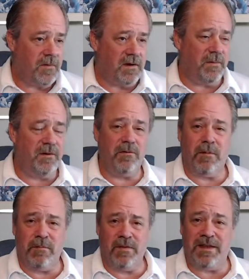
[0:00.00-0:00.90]
Anybody
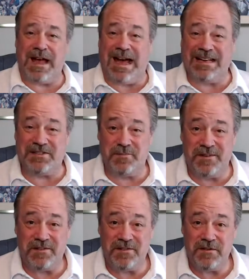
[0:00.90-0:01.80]
remember the
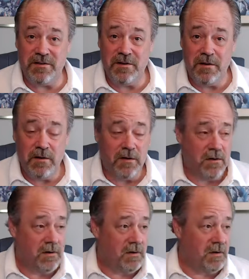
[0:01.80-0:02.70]
Osmonds?
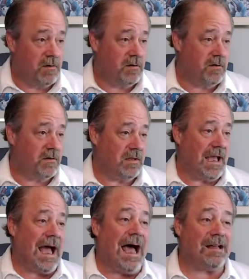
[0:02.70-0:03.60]
The
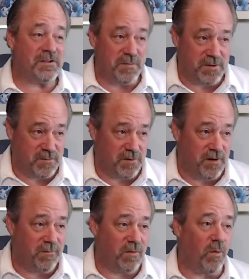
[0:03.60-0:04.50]
Osmonds were
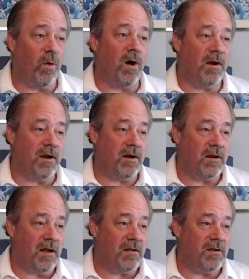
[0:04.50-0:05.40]
number one on,
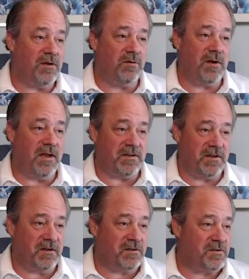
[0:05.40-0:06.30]
on the UK
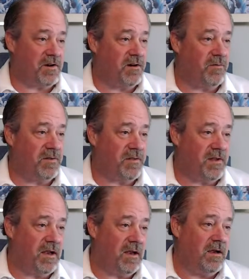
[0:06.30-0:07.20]
singles chart with
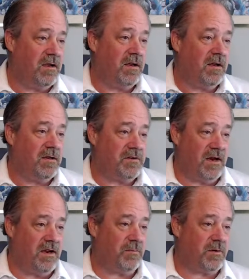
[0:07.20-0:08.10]
the
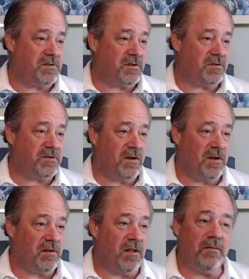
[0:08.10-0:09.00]
Johnny Bristol
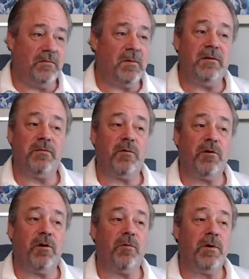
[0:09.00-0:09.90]
song "Love Me
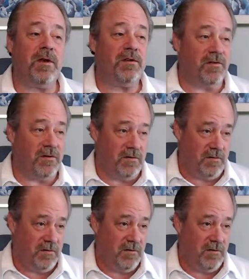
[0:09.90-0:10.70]
for a Reason."